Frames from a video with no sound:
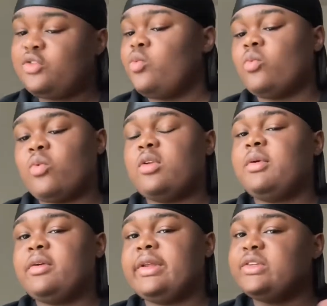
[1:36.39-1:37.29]
you want a
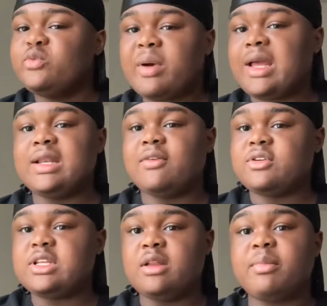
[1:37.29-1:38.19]
pair of these, you probably never
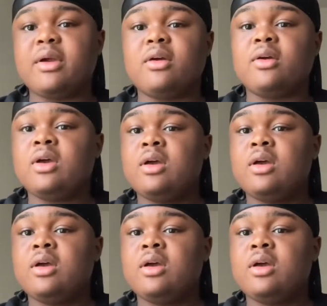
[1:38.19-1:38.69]
seen a pair